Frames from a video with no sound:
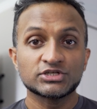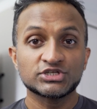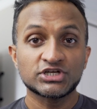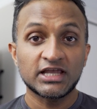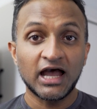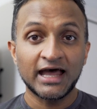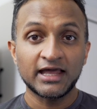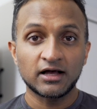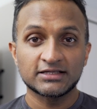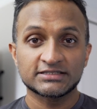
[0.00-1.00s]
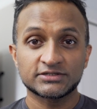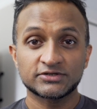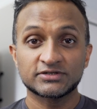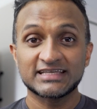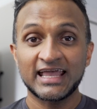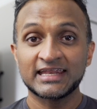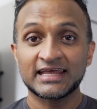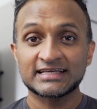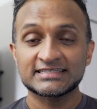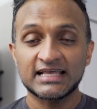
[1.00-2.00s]
G I ulcers, and
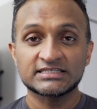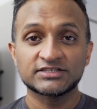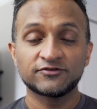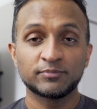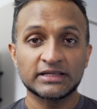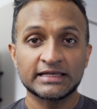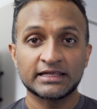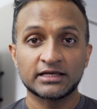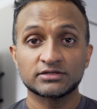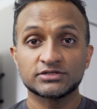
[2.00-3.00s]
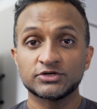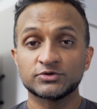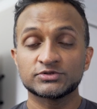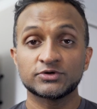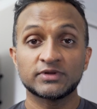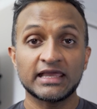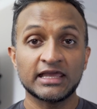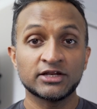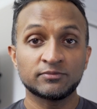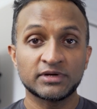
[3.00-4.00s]
excessive bleeding due to the
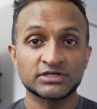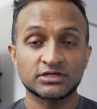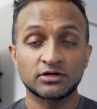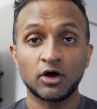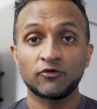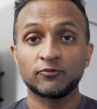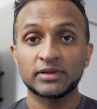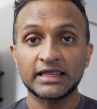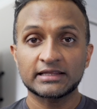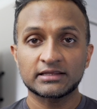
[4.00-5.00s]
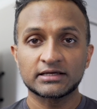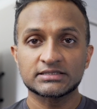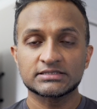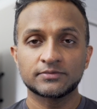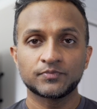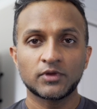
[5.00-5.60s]
inhibition of platelets.